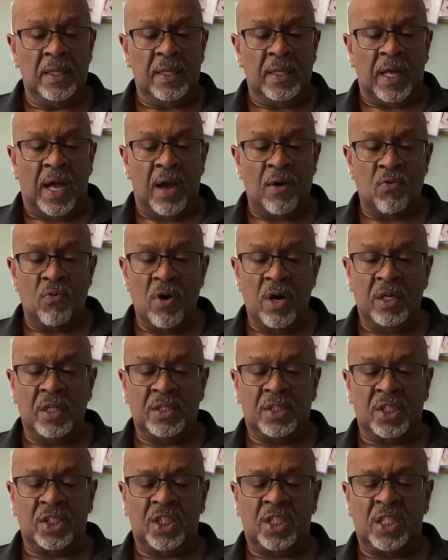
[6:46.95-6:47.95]
I wanted
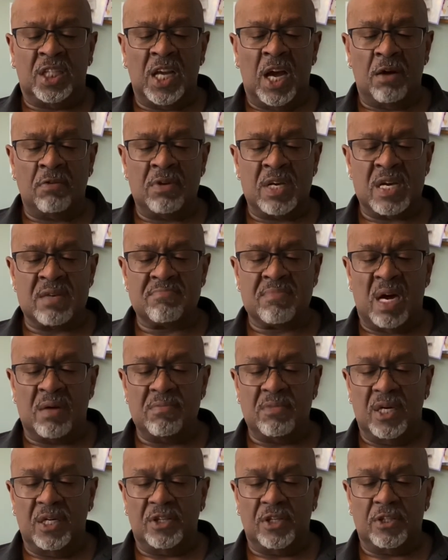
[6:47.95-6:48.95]
to shout at my
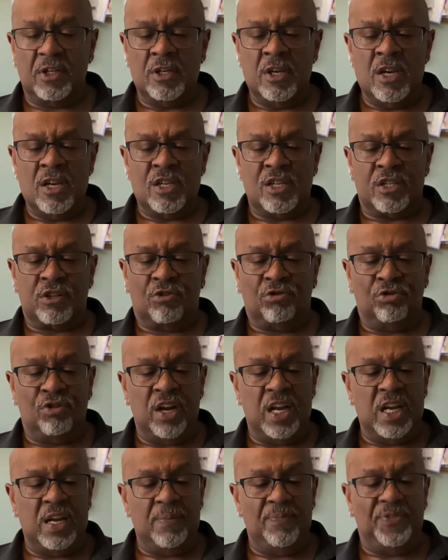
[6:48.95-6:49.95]
mother,
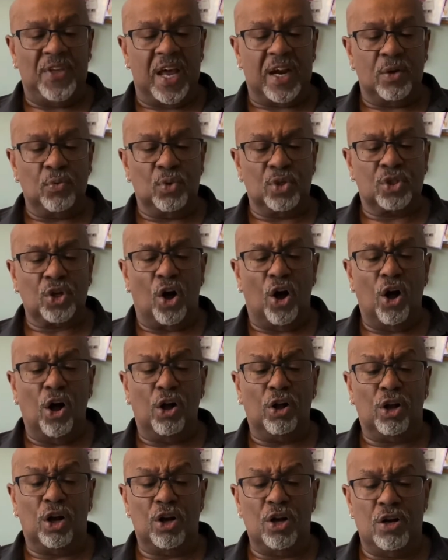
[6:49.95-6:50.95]
scream that it was
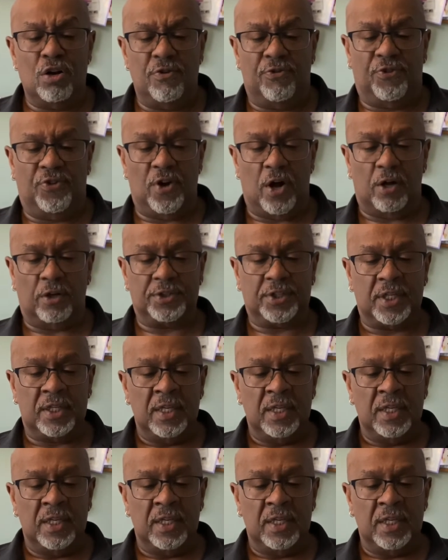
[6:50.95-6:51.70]
all her fault.